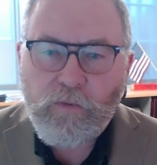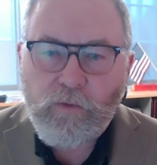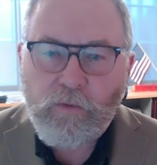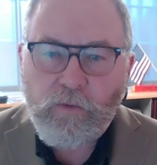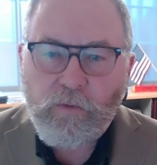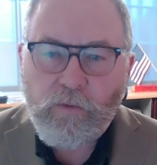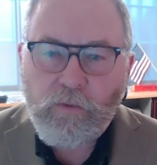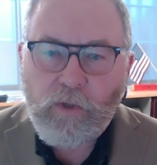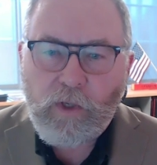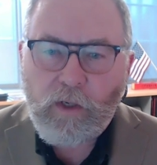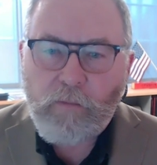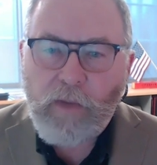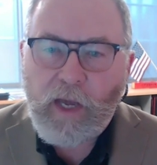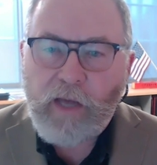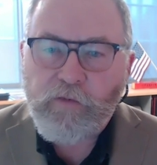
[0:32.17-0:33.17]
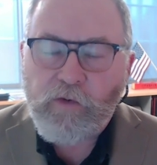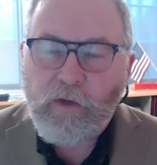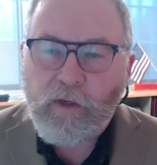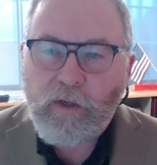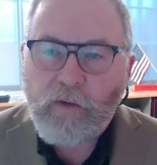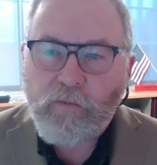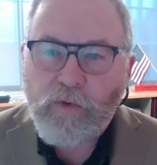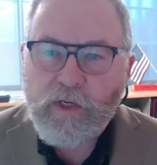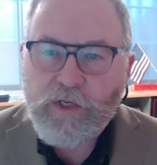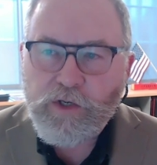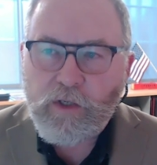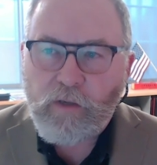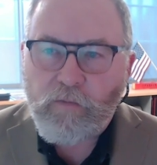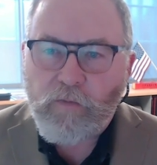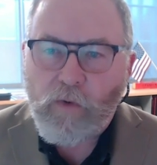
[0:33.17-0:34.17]
you can imagine a
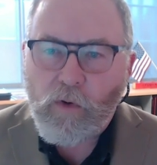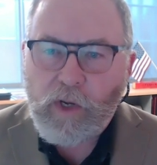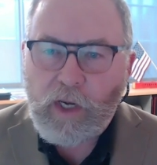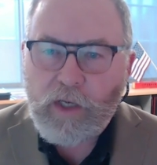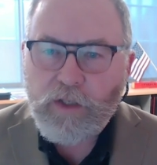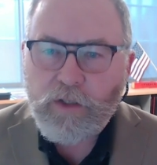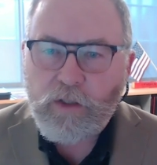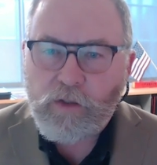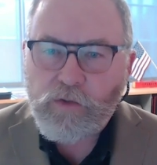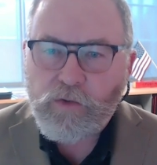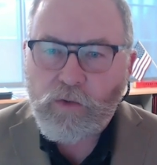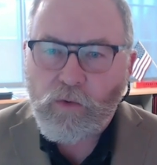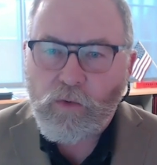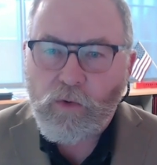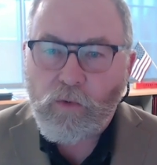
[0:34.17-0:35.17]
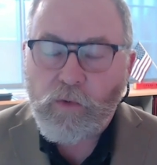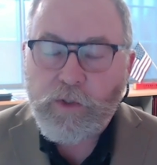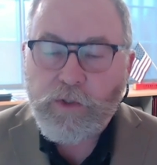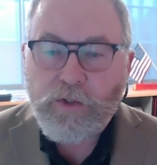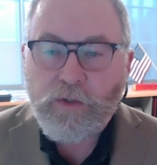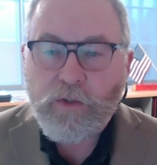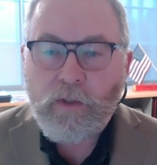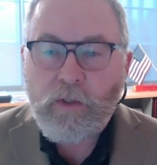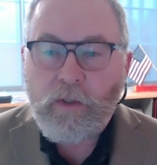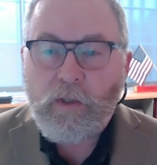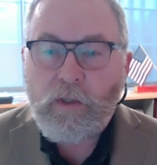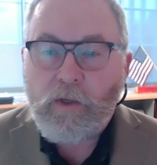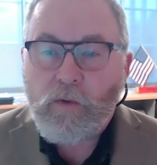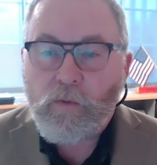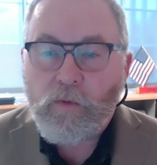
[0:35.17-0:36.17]
regional vocational school, which
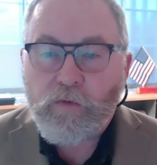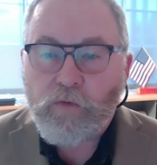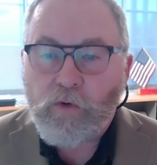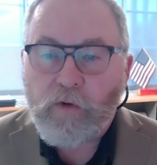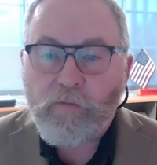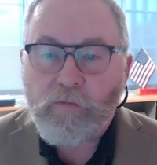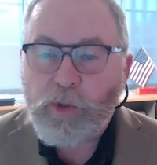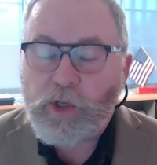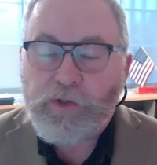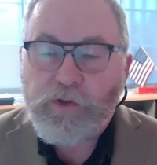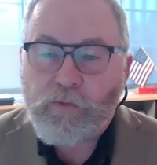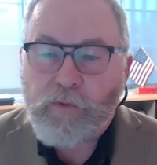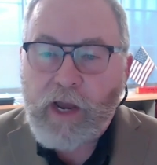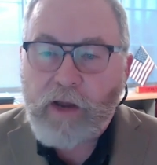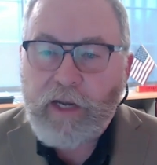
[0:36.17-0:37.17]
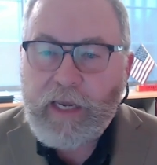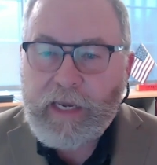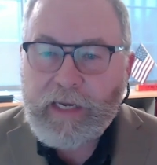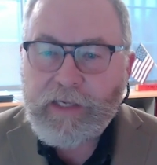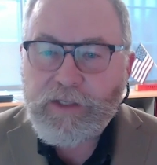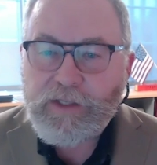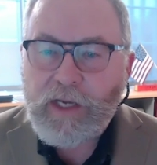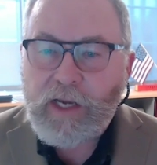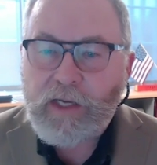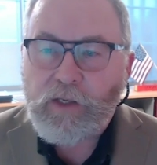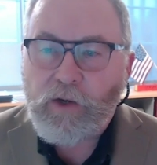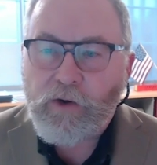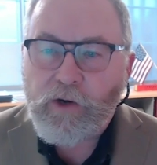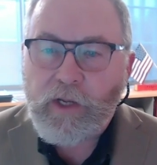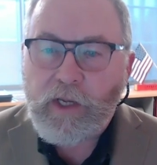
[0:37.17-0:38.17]
were sort of built around hands
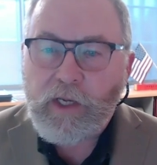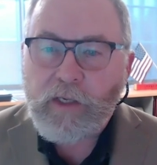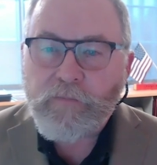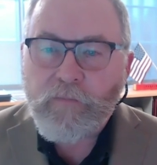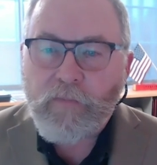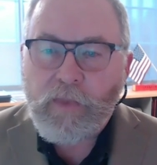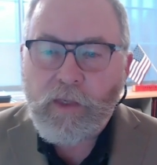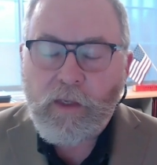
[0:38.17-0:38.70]
on learning,